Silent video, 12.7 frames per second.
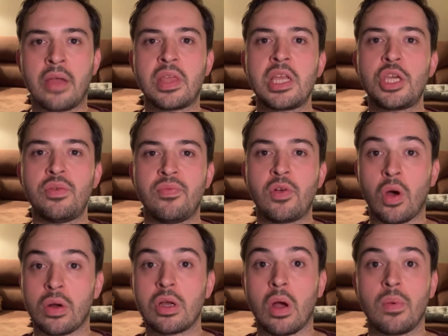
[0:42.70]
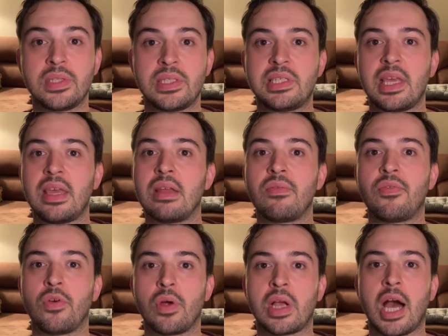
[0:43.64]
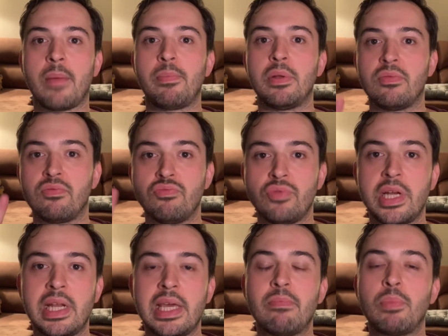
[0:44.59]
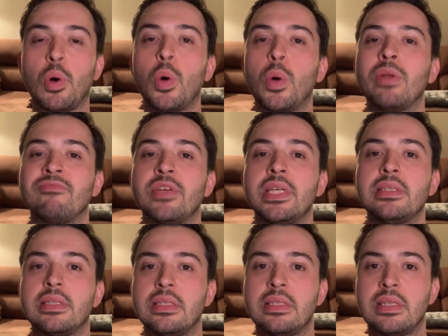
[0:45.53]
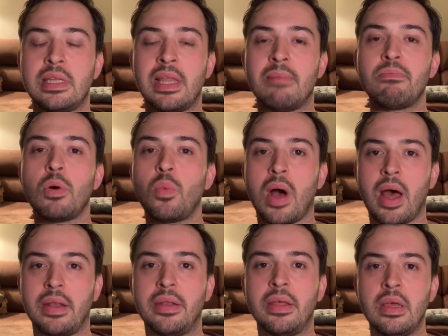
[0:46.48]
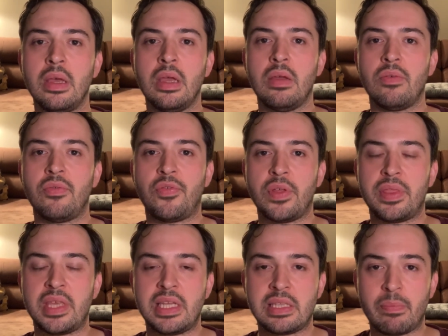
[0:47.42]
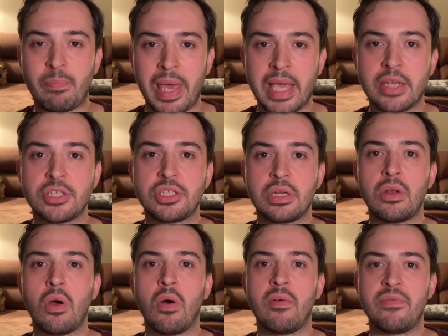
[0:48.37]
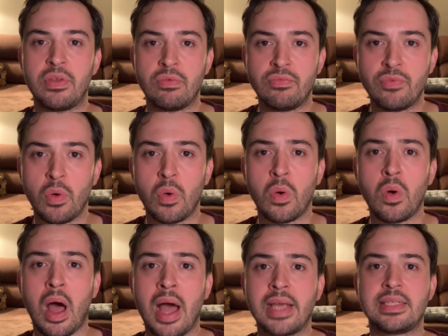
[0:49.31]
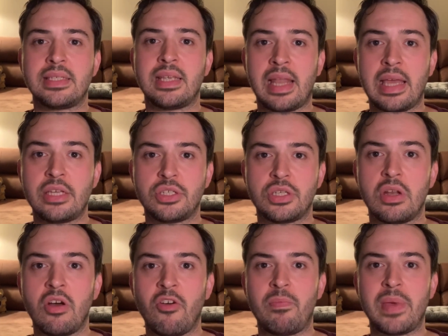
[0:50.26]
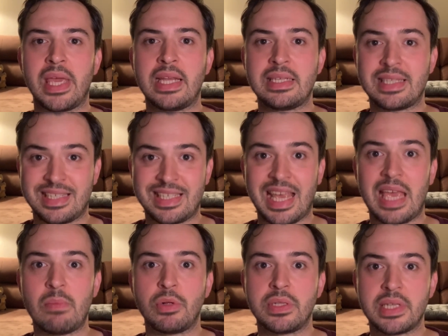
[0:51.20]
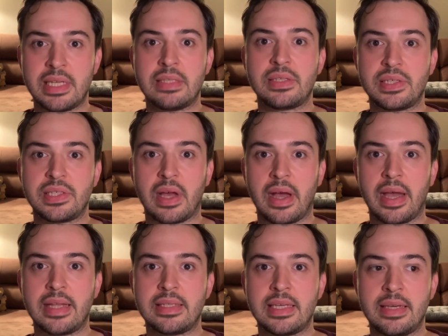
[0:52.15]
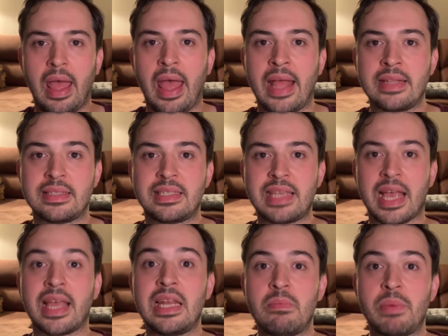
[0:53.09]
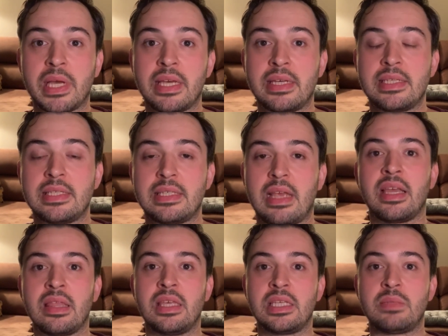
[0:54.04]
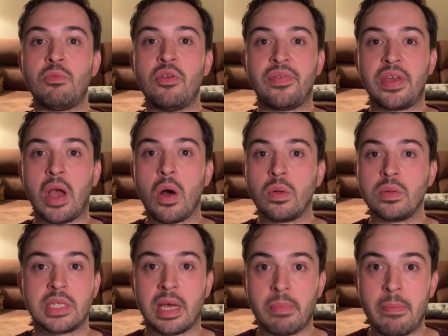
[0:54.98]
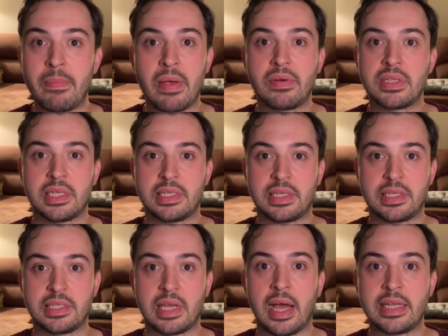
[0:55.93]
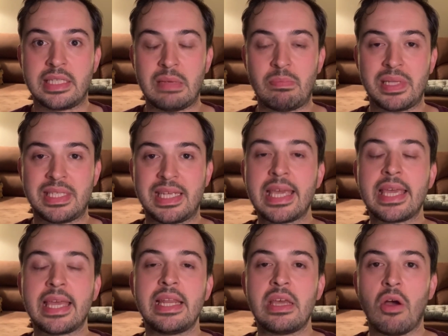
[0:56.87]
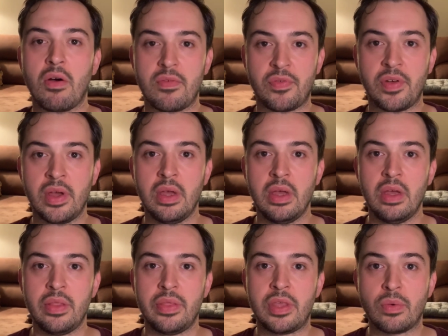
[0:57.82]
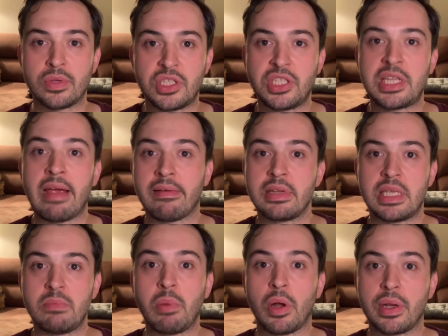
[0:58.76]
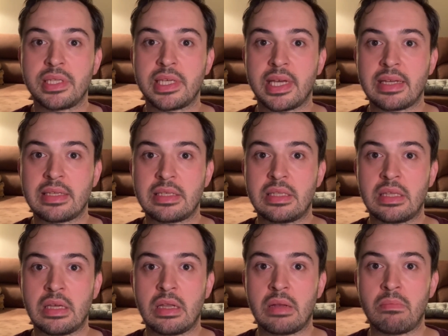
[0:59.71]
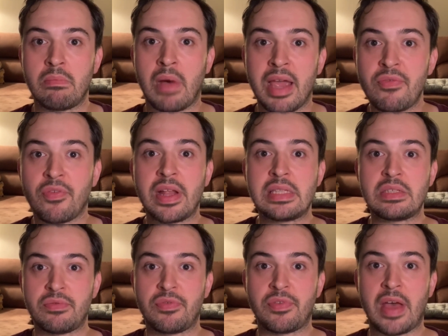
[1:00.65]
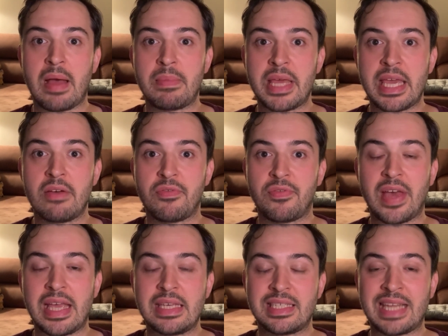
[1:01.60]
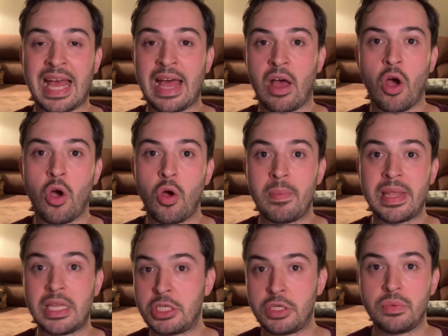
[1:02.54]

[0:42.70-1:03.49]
think you've got to go and see it for a couple of really important reasons. Number one, for the depiction of the raw isolation of being disabled in society. And secondly, because this movie holds up a mirror to society, particularly of the austerity politics that my friends and family have faced at home in the